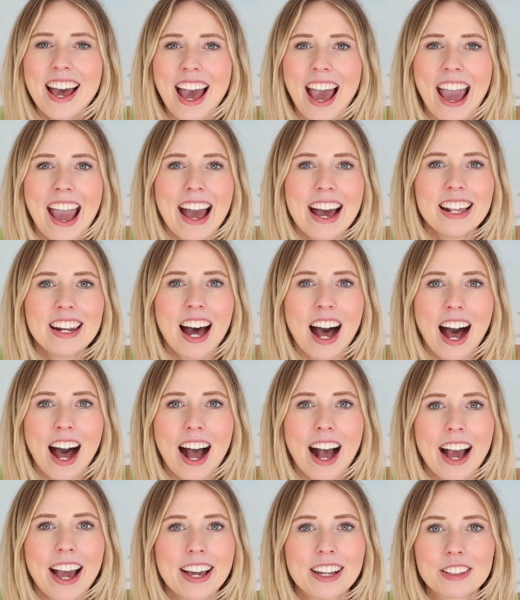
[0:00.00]
and
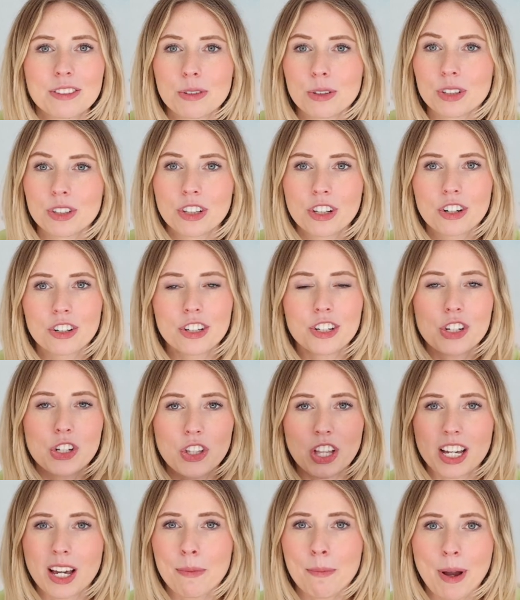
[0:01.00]
I will literally do
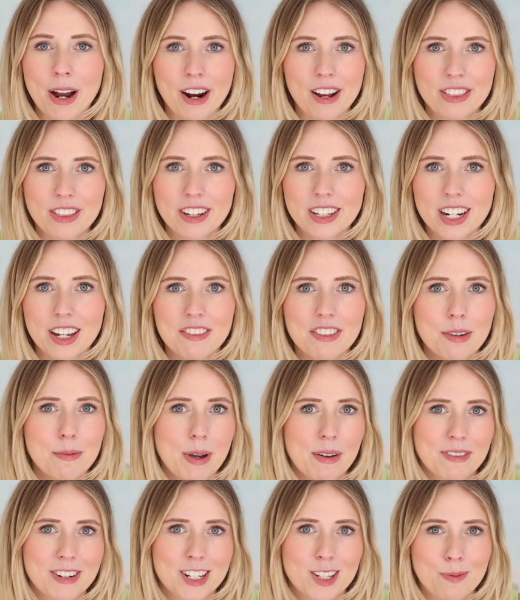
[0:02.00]
like a marathon of them
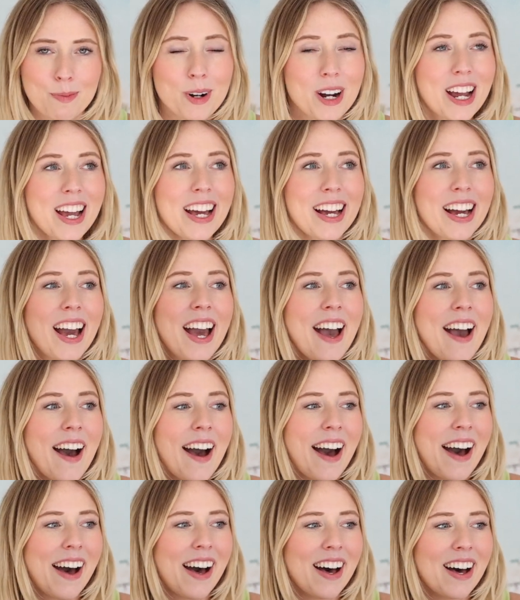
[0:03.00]
every spring,
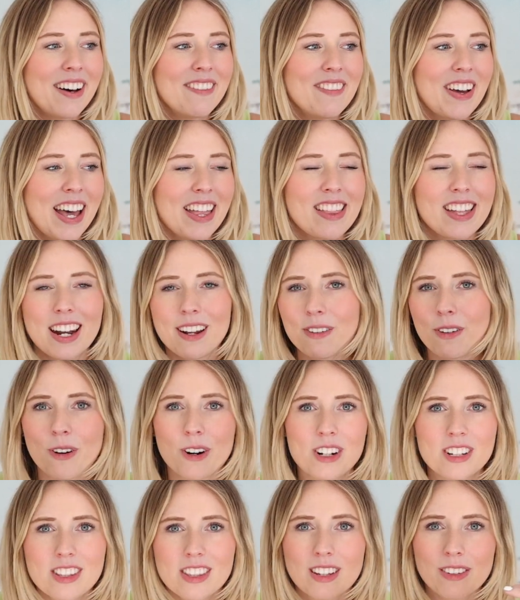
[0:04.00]
and then of
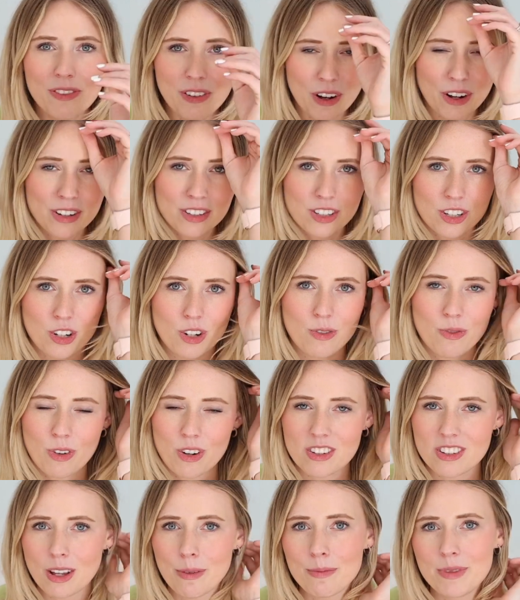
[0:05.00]
course in the fall too for
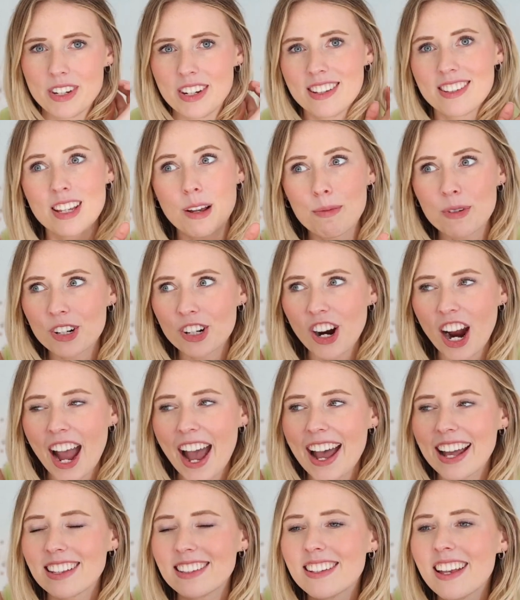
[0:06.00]
some December
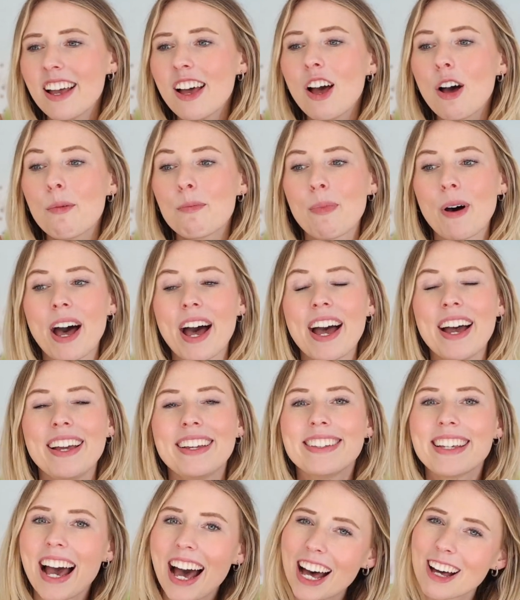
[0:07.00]
grads. But
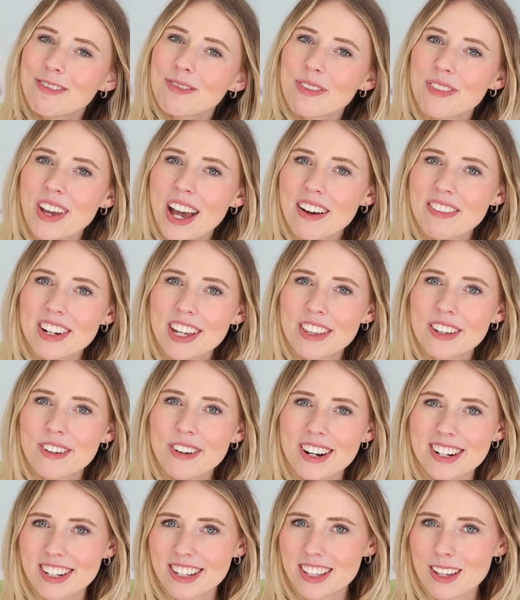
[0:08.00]
yeah, if you have any other
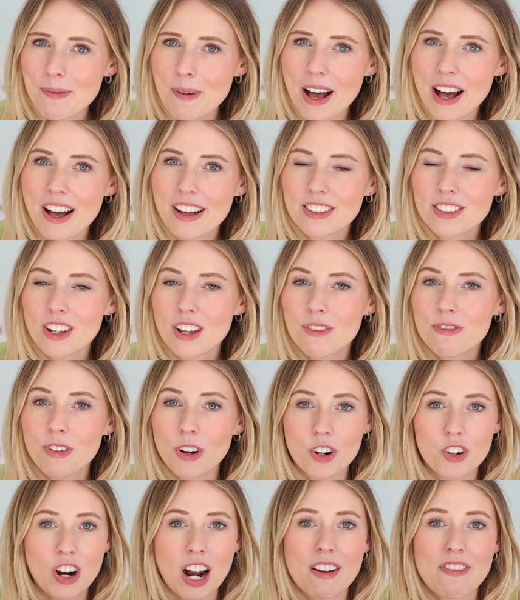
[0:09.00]
questions about
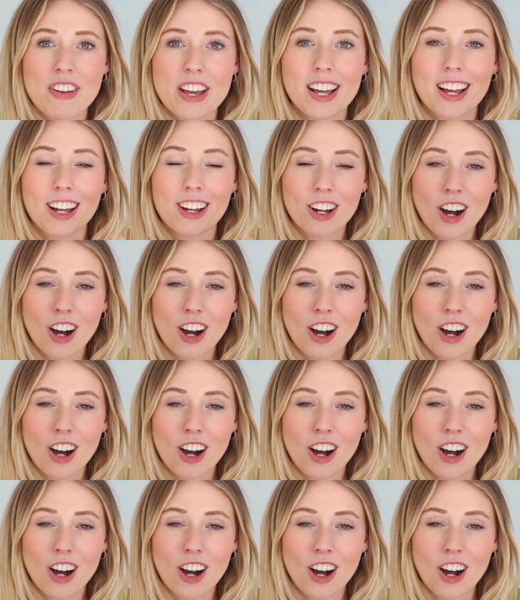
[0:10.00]
photographing